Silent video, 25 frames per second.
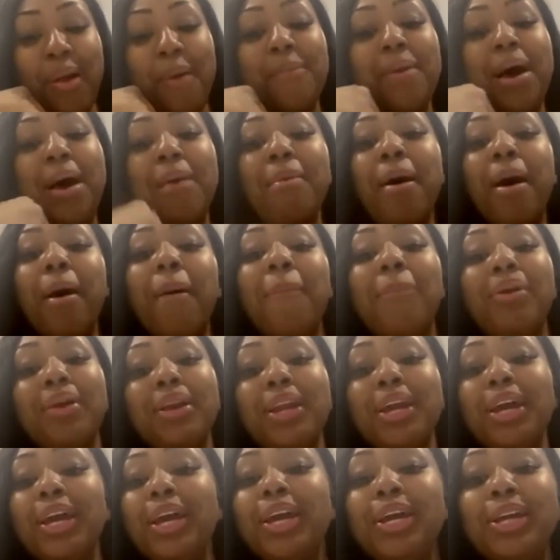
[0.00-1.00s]
Momo,
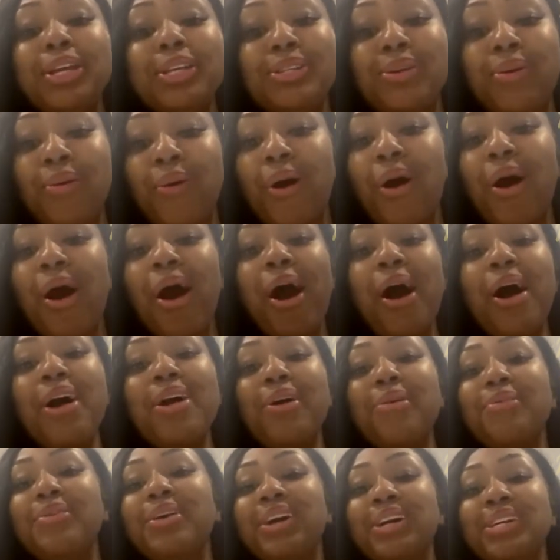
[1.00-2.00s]
please, girl. I
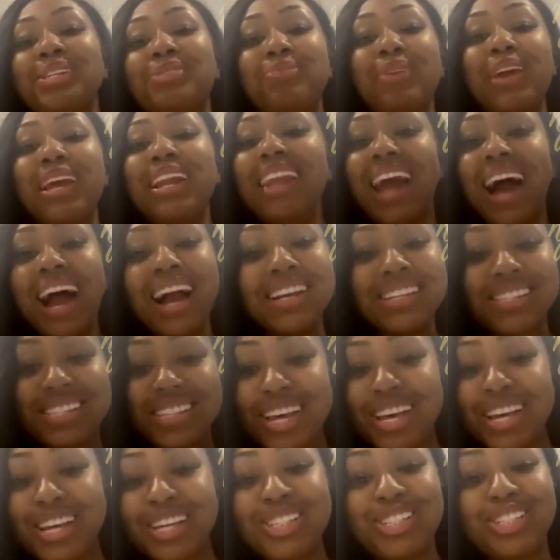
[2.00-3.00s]
am be light
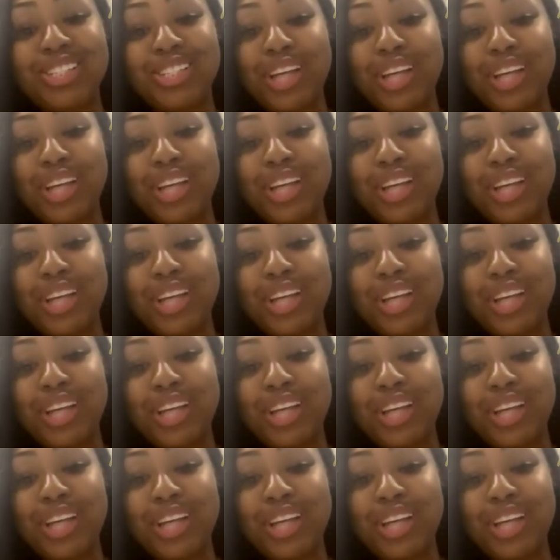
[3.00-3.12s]
skinned.